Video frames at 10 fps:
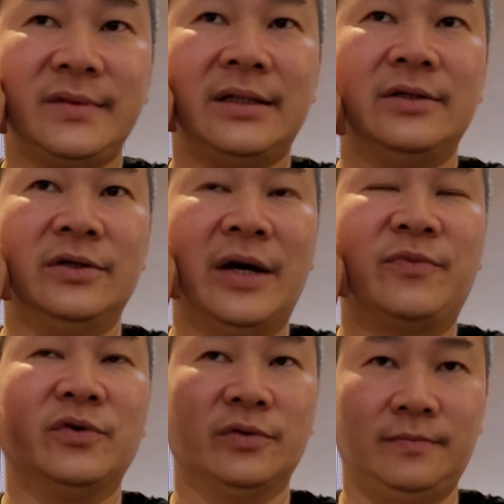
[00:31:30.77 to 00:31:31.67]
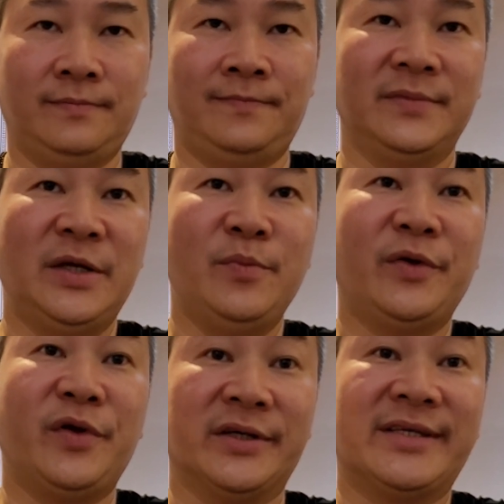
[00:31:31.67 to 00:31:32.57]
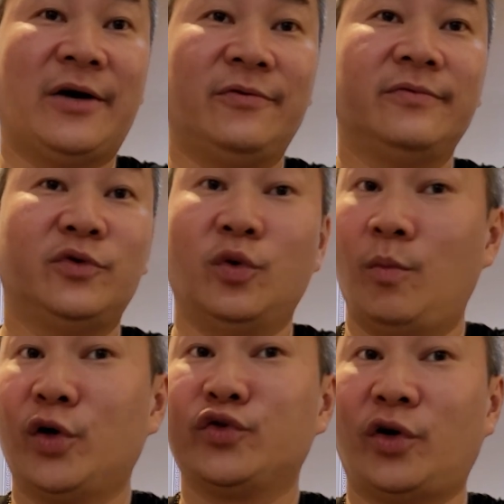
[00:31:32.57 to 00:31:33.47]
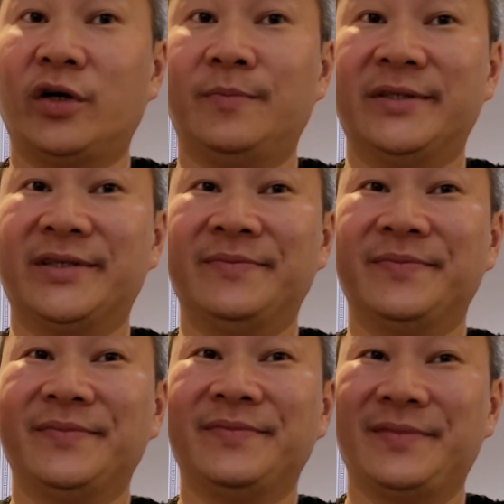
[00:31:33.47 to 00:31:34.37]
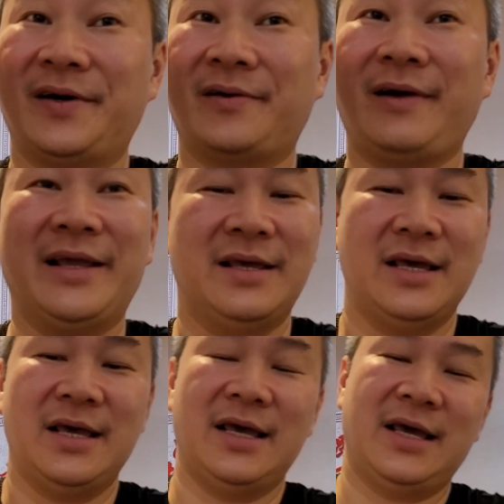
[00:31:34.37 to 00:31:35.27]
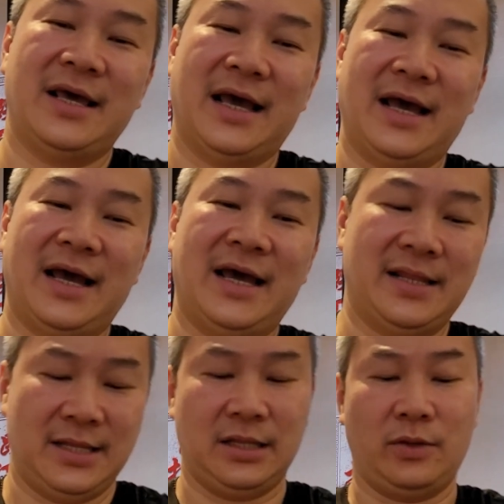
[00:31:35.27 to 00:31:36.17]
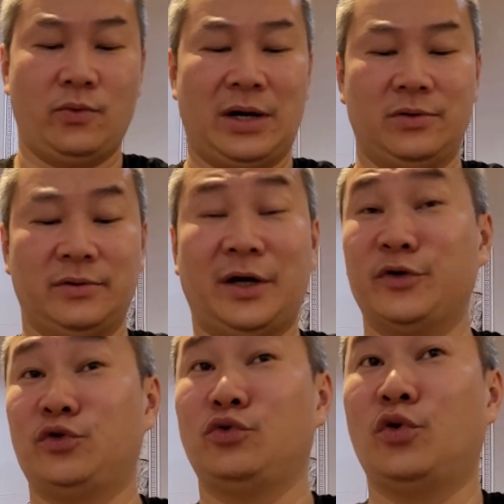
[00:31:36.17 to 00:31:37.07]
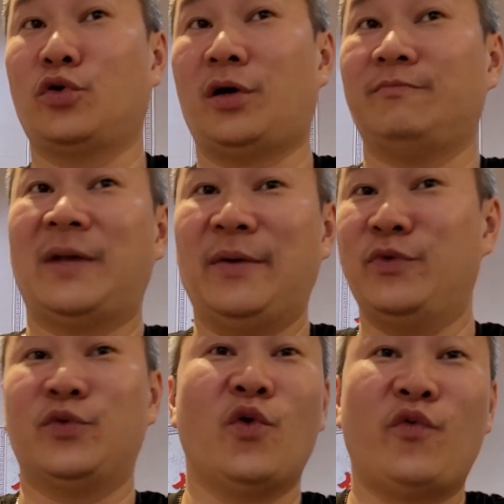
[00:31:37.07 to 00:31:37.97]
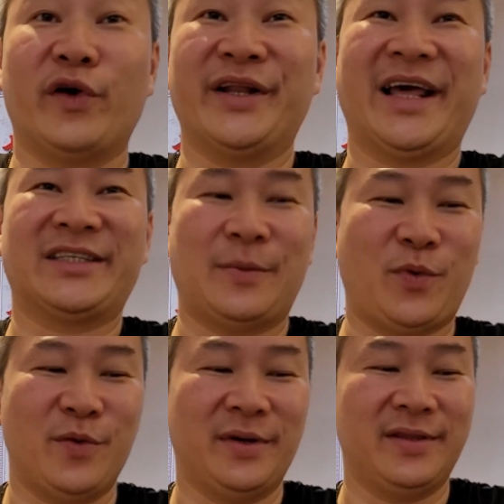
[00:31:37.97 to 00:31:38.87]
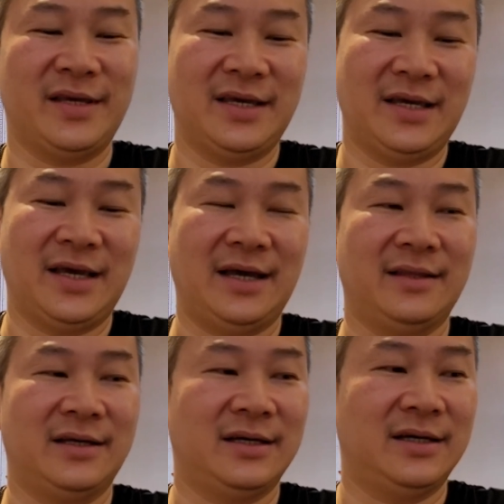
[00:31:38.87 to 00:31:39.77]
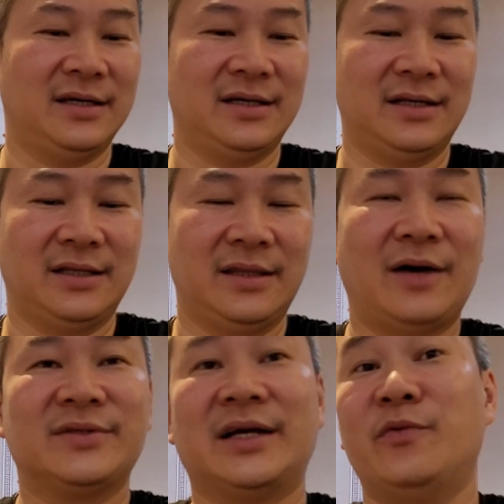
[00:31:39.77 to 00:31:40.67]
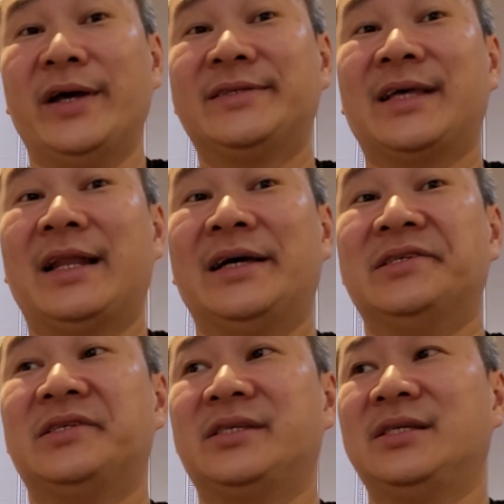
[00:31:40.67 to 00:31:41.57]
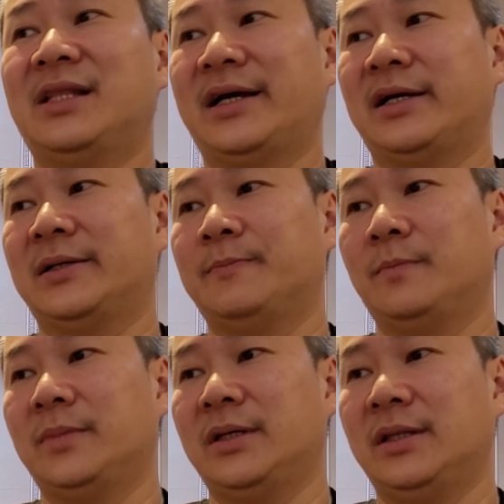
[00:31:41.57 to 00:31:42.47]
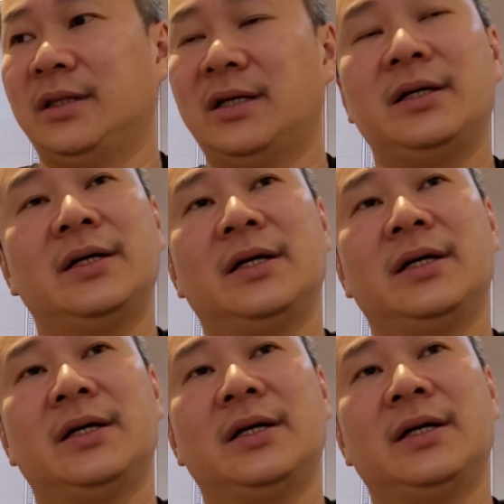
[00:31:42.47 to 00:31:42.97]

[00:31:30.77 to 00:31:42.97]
You have to immune yourself to a more stronger person. All right. And wow, now it's 2 o'clock. I have to go for the next appointment. And now I'm very sad. I see like India.